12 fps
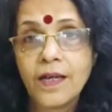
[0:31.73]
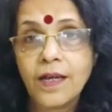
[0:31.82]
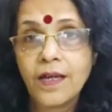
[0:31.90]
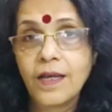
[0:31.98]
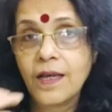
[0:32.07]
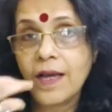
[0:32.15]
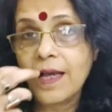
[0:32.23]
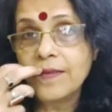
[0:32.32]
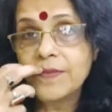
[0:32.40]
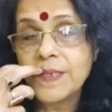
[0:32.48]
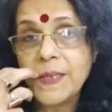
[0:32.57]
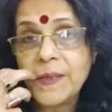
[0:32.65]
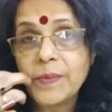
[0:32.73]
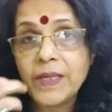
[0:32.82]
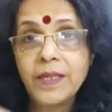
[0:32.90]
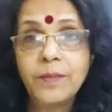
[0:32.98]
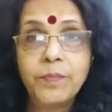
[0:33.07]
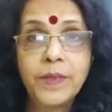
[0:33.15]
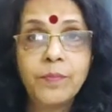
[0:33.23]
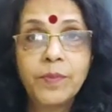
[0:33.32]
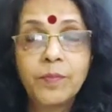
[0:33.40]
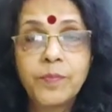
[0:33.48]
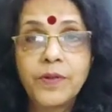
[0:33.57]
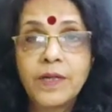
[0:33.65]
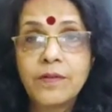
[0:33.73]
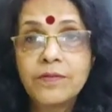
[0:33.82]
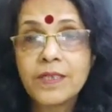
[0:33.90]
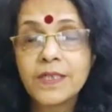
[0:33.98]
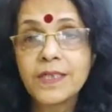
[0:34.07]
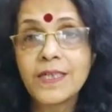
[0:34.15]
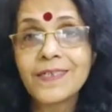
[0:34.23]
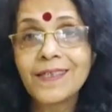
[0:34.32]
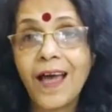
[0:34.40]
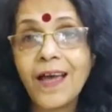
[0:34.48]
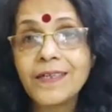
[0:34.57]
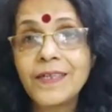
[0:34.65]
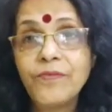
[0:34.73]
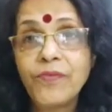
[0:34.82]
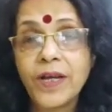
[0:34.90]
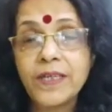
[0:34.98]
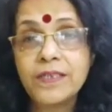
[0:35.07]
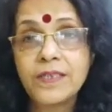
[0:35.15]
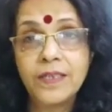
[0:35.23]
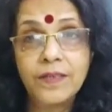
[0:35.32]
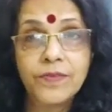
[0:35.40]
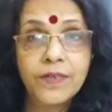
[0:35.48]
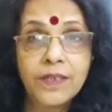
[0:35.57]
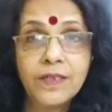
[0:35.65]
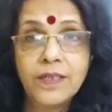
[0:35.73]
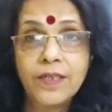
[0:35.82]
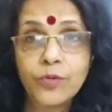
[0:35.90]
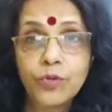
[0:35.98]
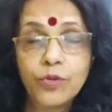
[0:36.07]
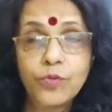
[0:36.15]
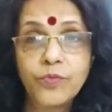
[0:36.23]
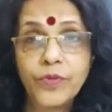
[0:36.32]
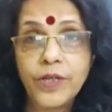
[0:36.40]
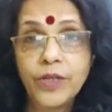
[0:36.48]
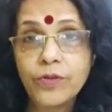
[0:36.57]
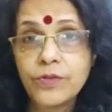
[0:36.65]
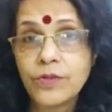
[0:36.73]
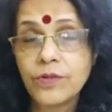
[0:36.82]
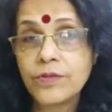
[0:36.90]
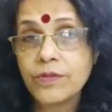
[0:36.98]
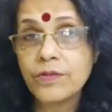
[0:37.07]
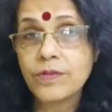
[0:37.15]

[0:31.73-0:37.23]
I have seen many people pronounce it as Artifice. Even in YouTube videos also,